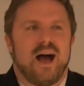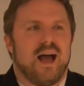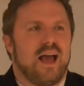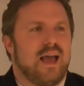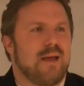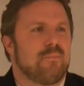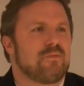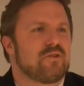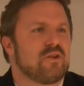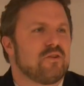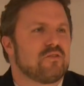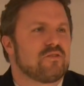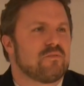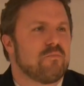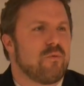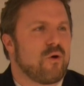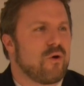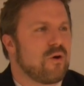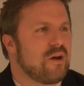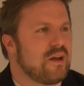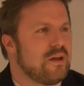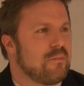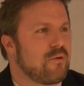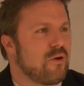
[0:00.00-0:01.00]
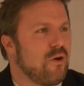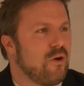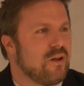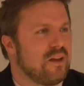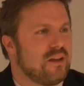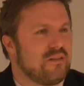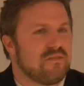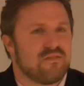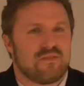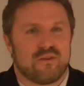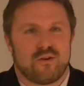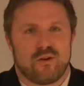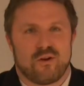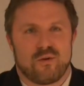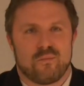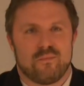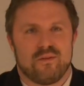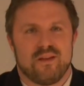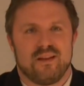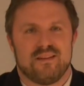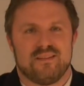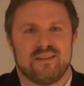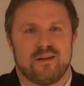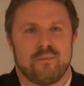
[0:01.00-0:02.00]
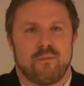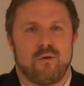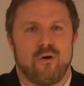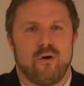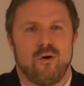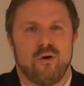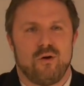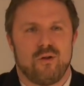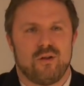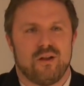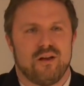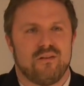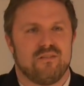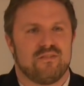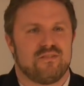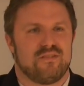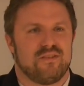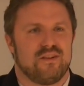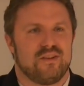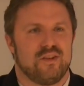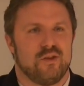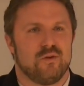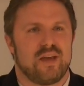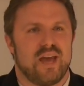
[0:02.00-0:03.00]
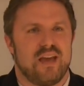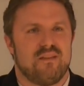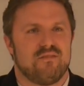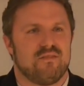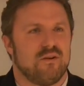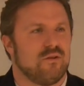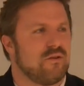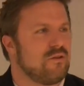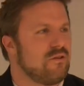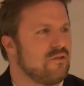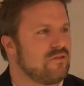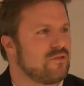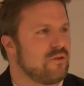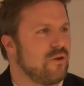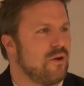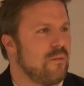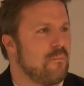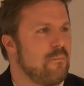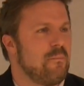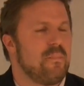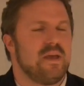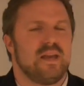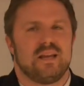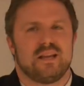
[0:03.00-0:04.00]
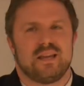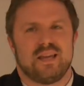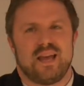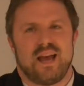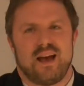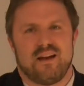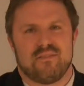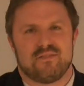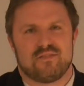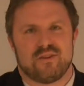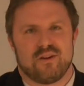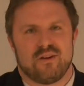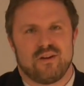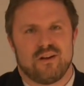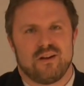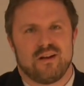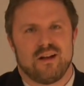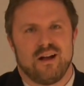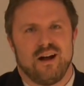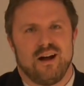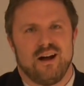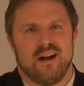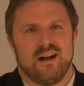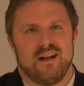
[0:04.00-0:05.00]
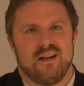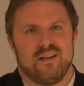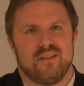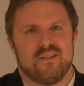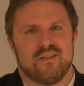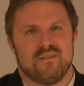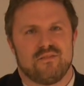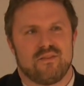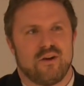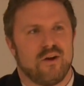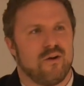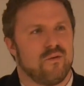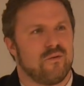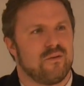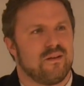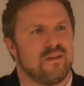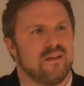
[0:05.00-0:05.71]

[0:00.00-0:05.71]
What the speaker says: Ipsos Mori, a polling firm, did a poll of UK voters immediately after the vote.